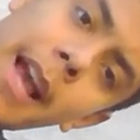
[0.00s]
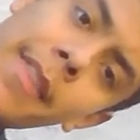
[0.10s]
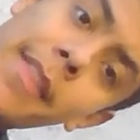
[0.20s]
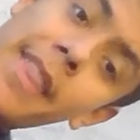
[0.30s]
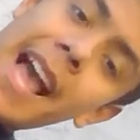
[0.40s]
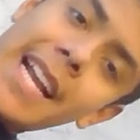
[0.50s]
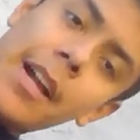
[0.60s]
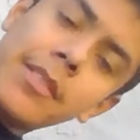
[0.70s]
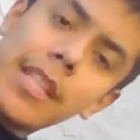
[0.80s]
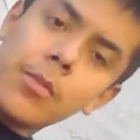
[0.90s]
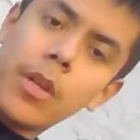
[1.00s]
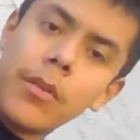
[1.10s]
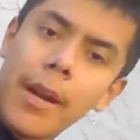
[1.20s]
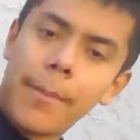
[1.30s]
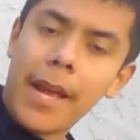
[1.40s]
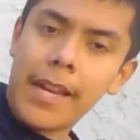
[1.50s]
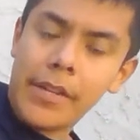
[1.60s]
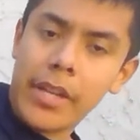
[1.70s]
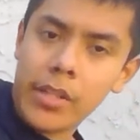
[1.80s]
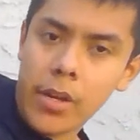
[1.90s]
And then that counts as 1 rep, and
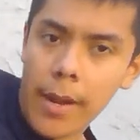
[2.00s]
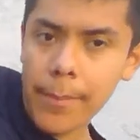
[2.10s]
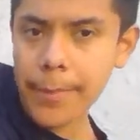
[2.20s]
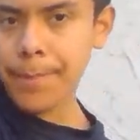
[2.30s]
you can drop.